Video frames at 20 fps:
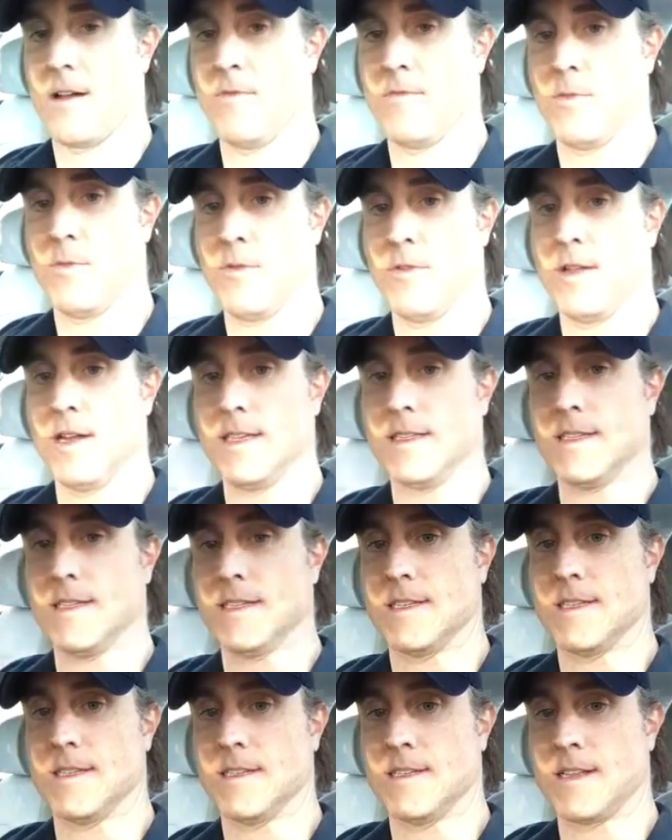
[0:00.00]
comfortable like
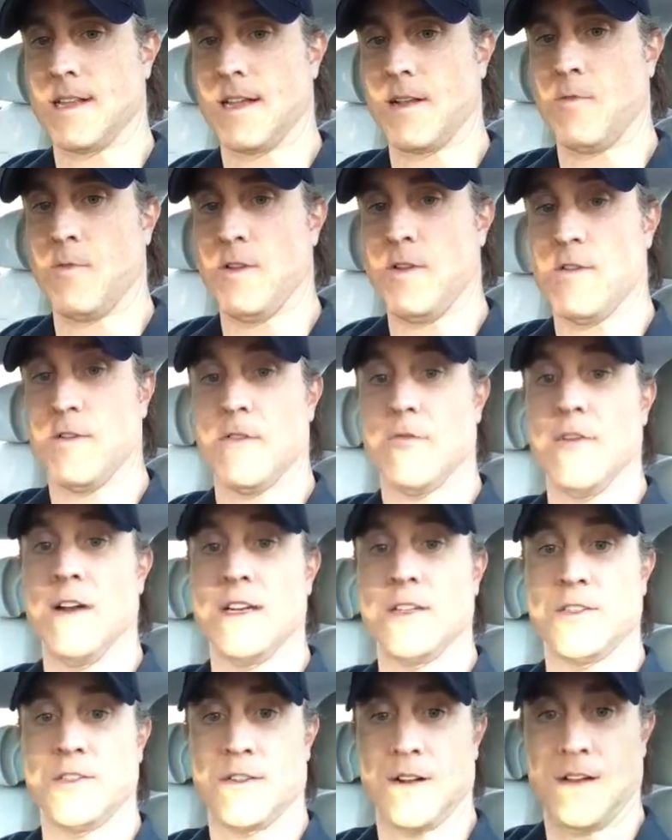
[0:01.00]
this. It's like when you're in a
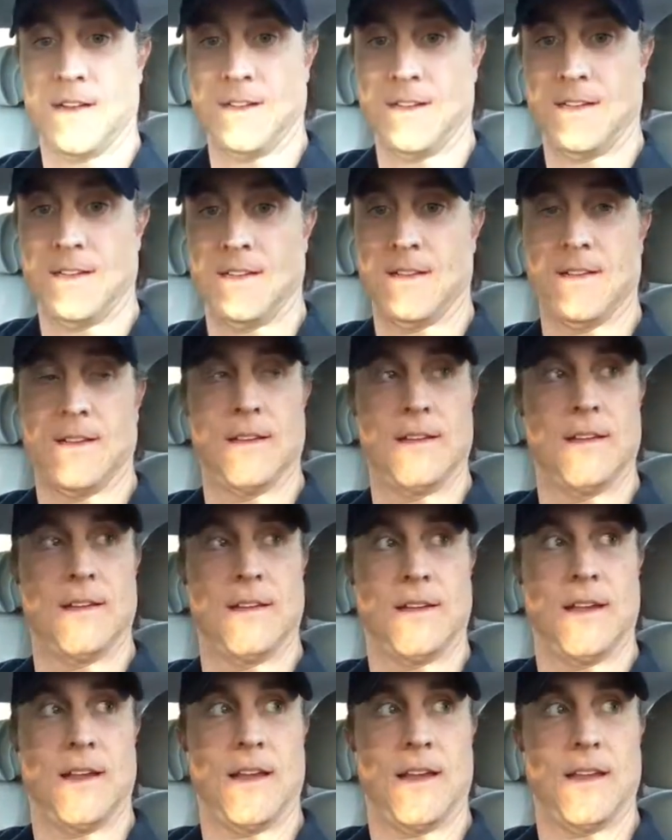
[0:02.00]
restaurant
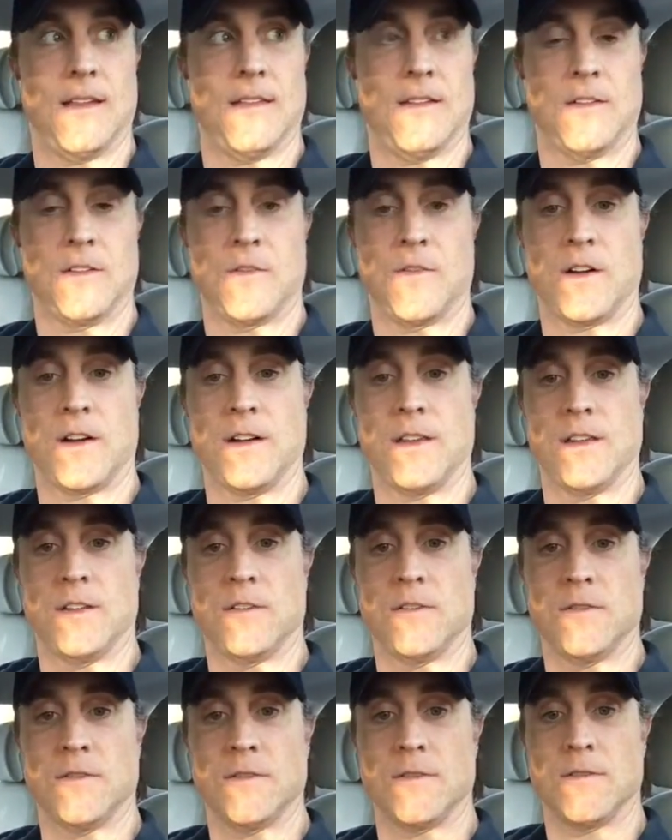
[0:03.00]
and there's very
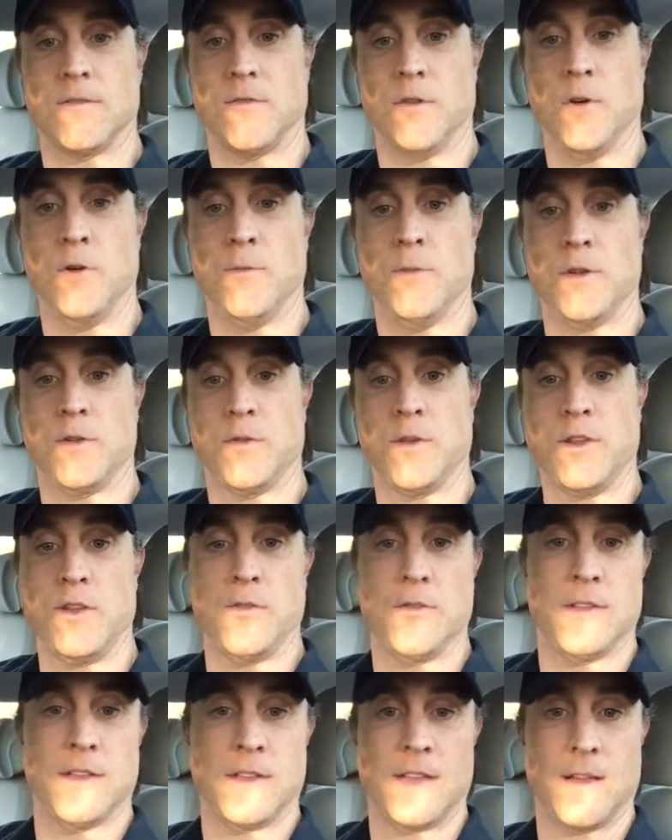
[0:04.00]
little room between you
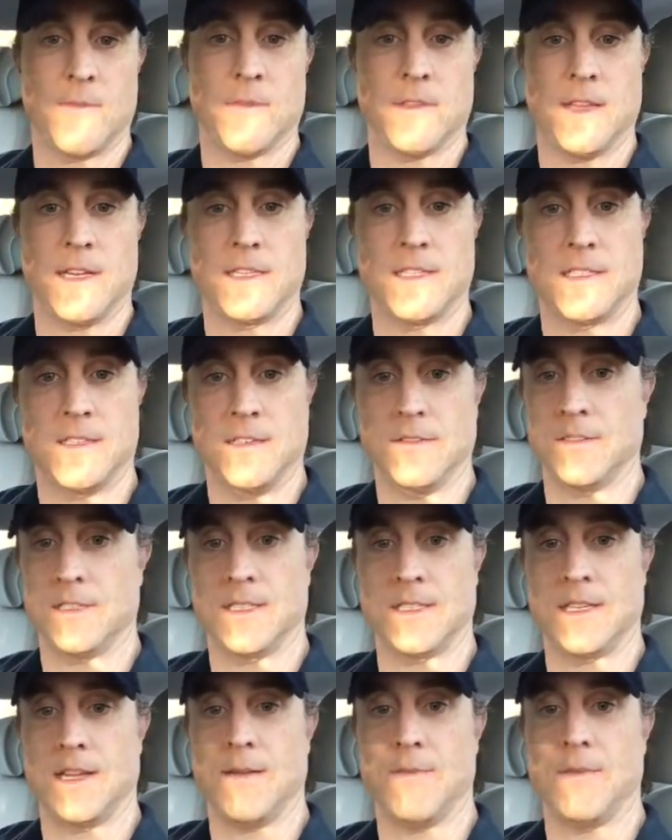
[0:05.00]
and the table next to you. It's the
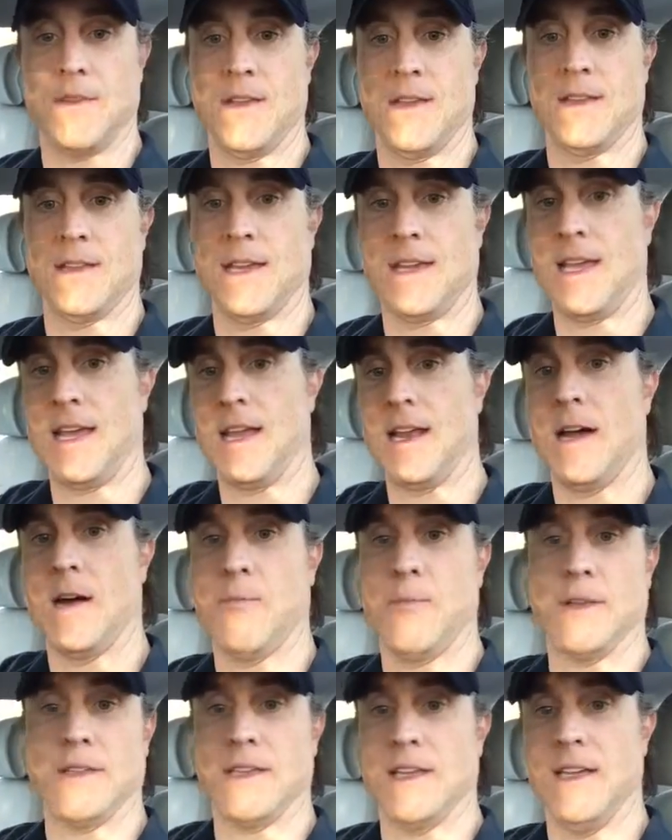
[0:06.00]
same thing. They can't help
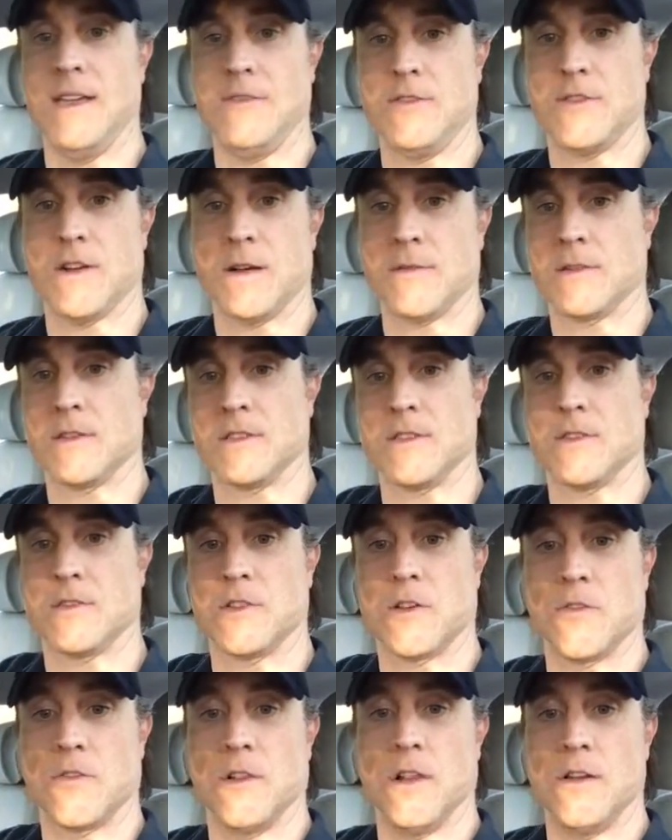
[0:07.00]
but to eavesdrop because they're
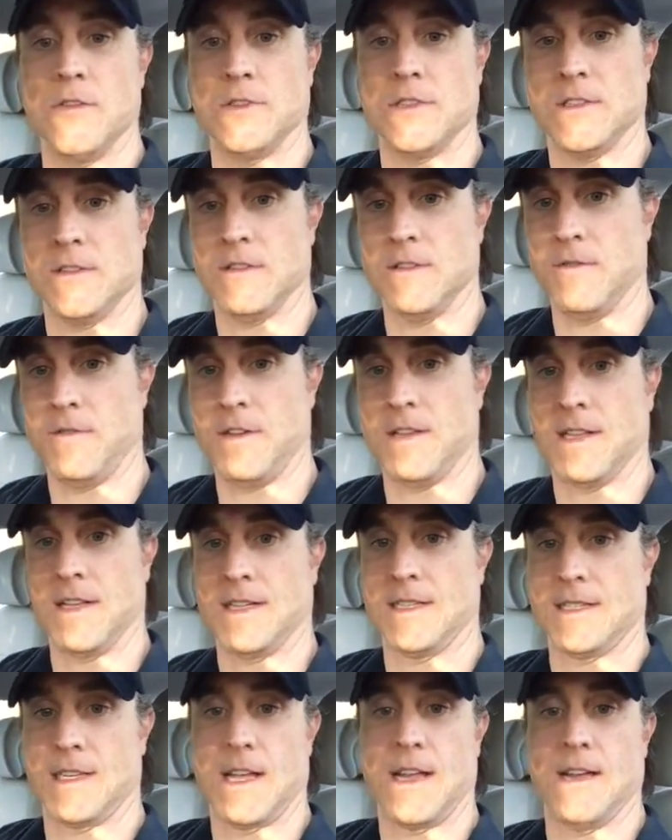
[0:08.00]
so close. You feel like
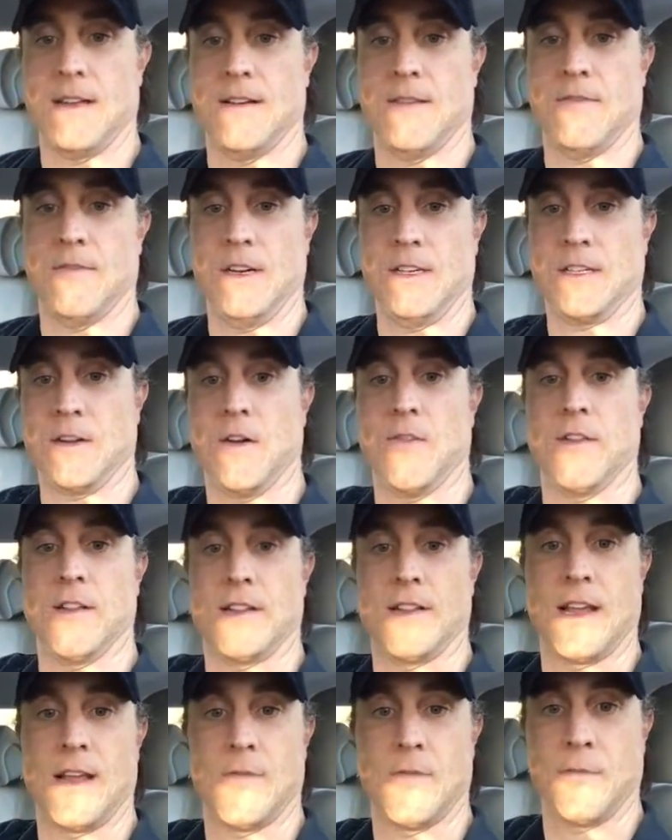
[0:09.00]
saying, reaching over to
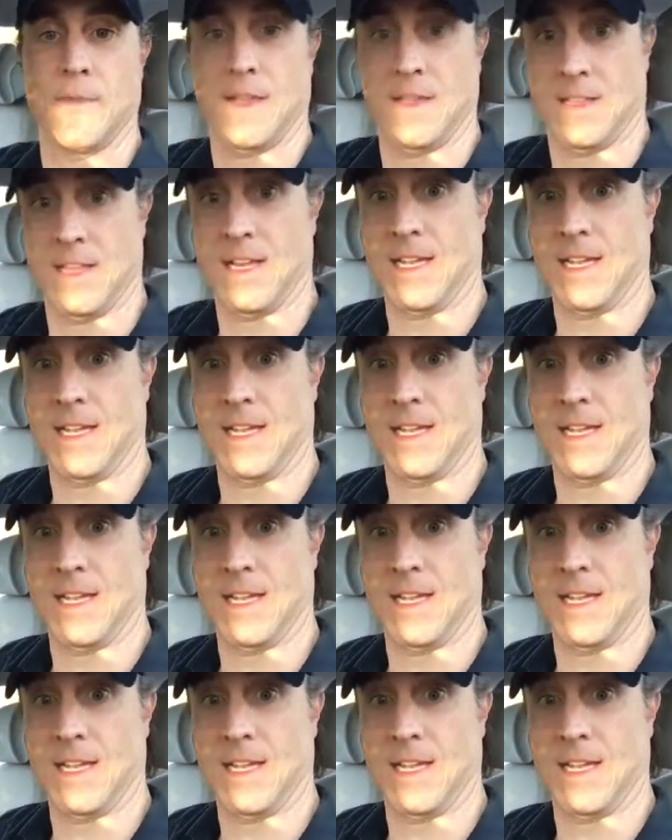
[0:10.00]
the table and being